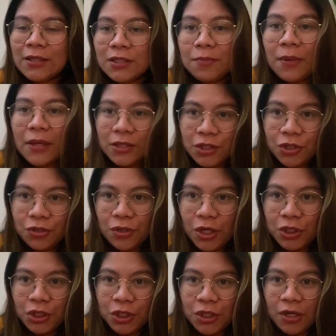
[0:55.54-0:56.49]

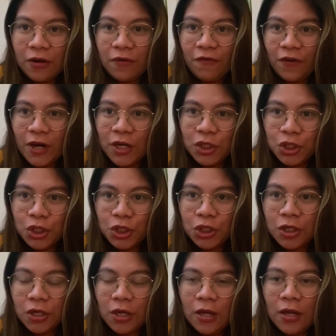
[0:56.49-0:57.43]
integration in French
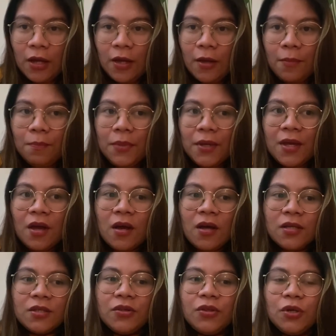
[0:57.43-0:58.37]

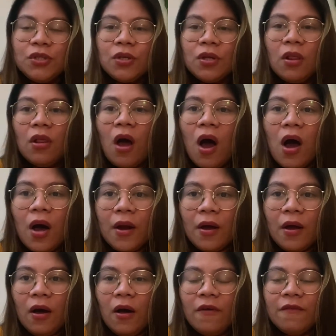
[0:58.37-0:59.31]
because there's a lot
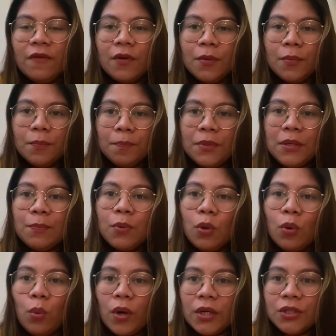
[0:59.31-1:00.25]
of
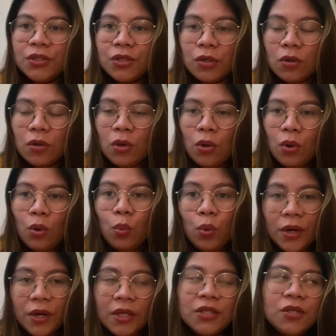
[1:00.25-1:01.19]
people
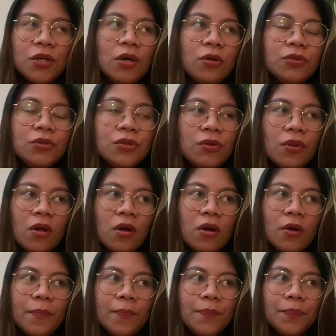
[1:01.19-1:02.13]
wanting to go to
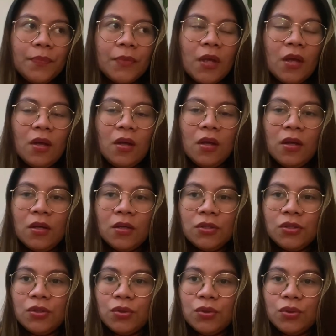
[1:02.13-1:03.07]
the
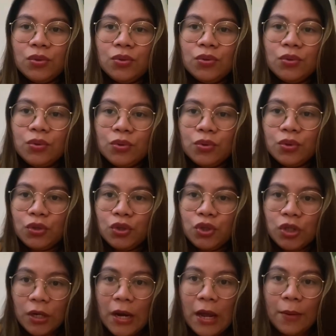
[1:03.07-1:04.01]
to
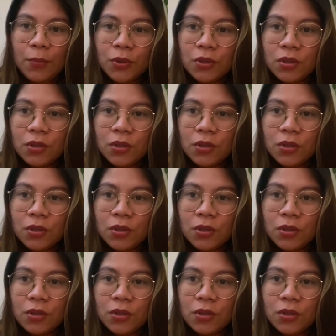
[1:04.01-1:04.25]
John Abbott